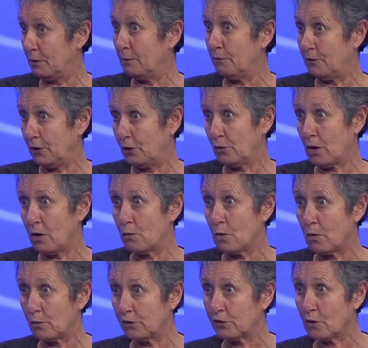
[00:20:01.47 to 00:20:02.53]
them figure out
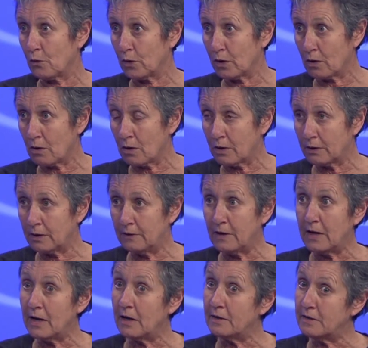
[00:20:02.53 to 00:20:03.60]
what was going on. And
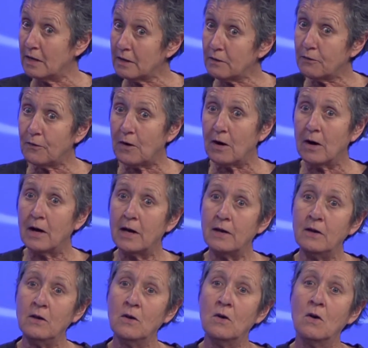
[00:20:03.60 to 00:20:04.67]
they
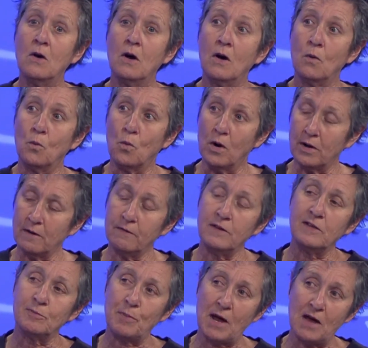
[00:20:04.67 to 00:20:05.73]
identified one of
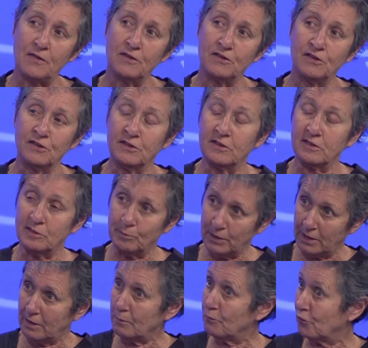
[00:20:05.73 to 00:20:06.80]
these pathogens as
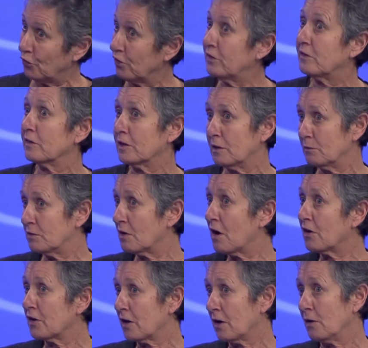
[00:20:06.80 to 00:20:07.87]
being Verticillium
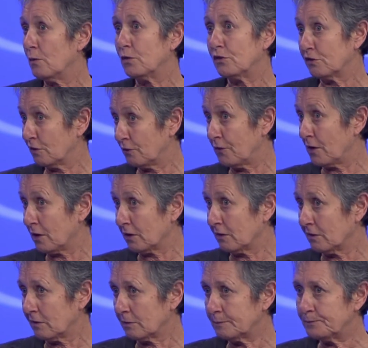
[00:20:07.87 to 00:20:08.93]
dahliae, which is a
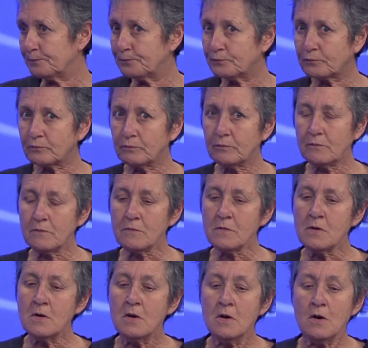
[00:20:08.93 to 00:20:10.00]
fungus.
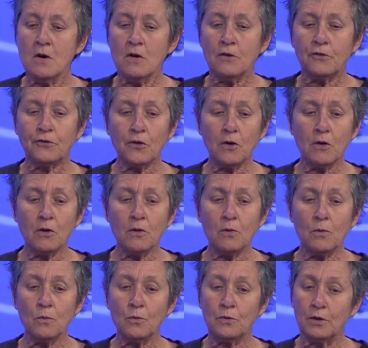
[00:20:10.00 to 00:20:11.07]

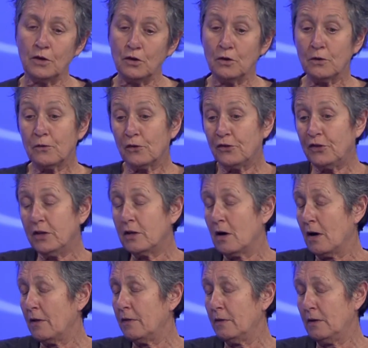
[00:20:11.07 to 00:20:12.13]
So the university
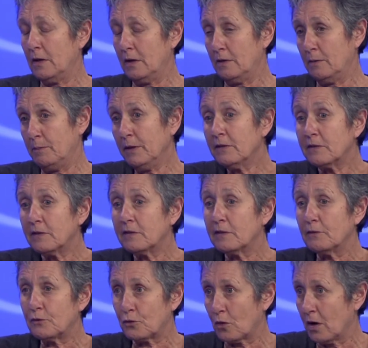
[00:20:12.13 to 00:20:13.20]
got in the business
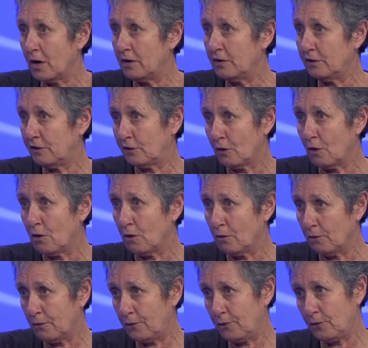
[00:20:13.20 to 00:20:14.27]
of trying to
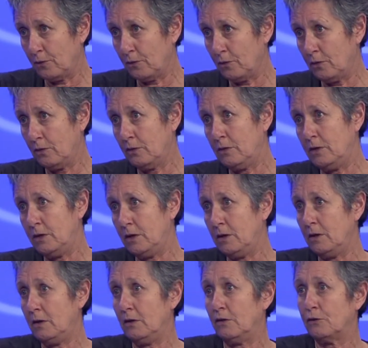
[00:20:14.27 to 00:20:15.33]
solve
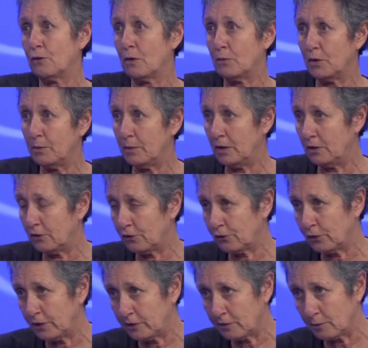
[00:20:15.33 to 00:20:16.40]
the strawberry
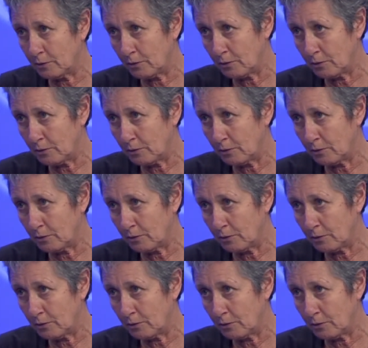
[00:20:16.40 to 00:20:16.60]
industry's